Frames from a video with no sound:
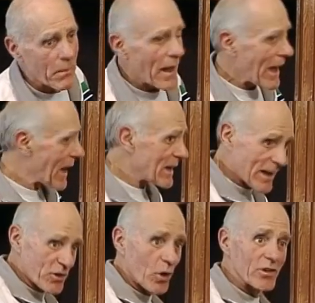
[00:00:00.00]
And I
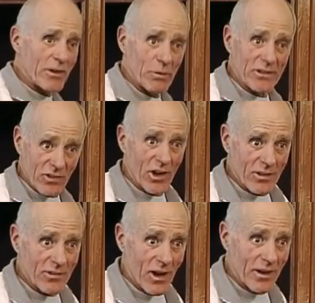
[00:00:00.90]
told you we'd
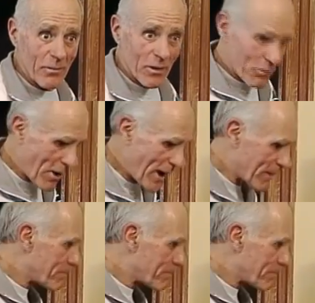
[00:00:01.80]
start talking about drag.